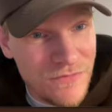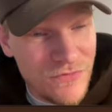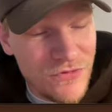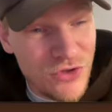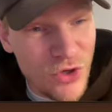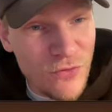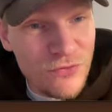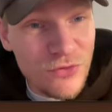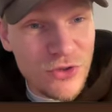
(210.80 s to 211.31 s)

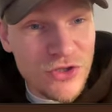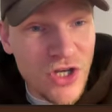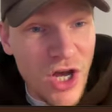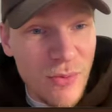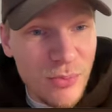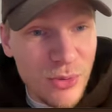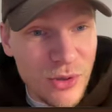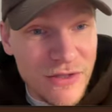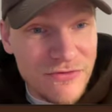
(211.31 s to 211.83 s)
So, for
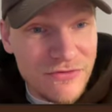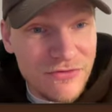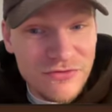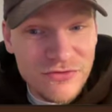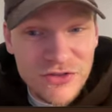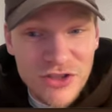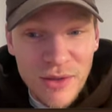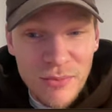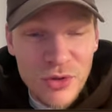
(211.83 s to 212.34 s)
example, if
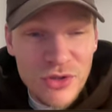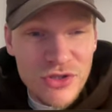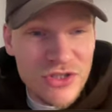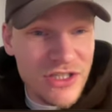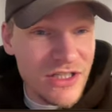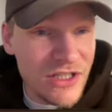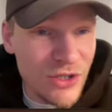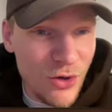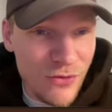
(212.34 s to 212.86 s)
someone's
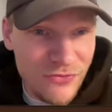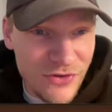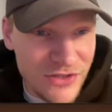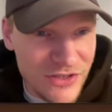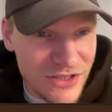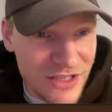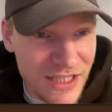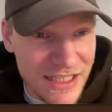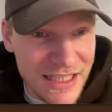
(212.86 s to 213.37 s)
in the
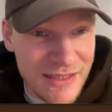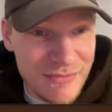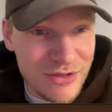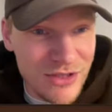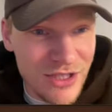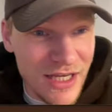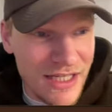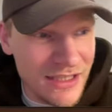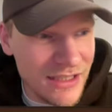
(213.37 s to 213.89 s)
office and they keep
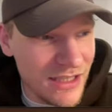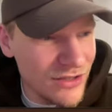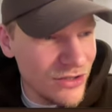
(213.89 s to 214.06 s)
saying, like,